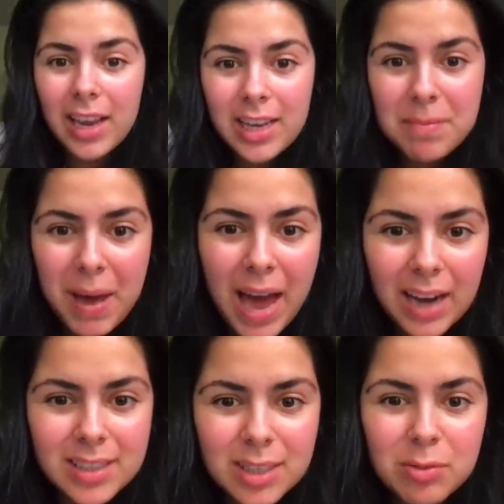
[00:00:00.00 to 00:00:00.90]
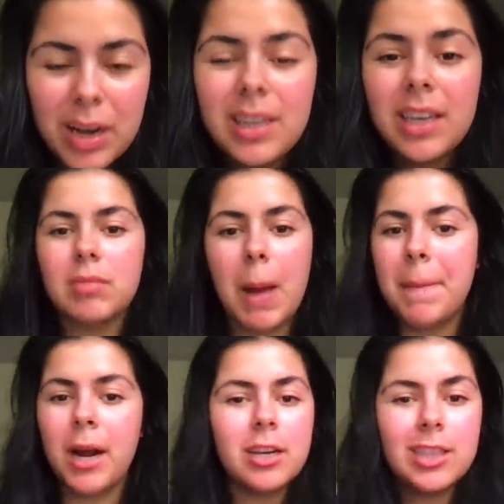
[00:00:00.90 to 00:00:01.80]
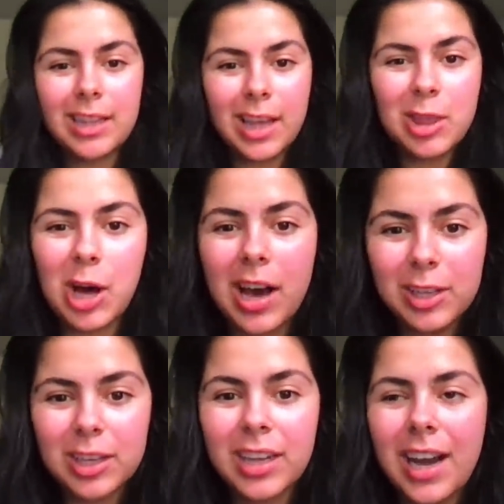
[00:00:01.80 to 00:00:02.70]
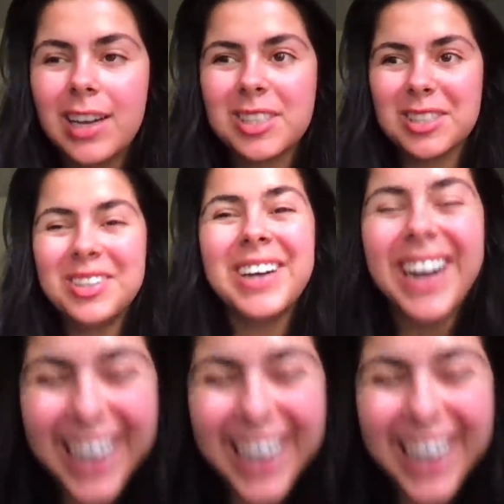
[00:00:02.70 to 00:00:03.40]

he met Addison Rae. Like, apparently they thought I looked like Addison Rae.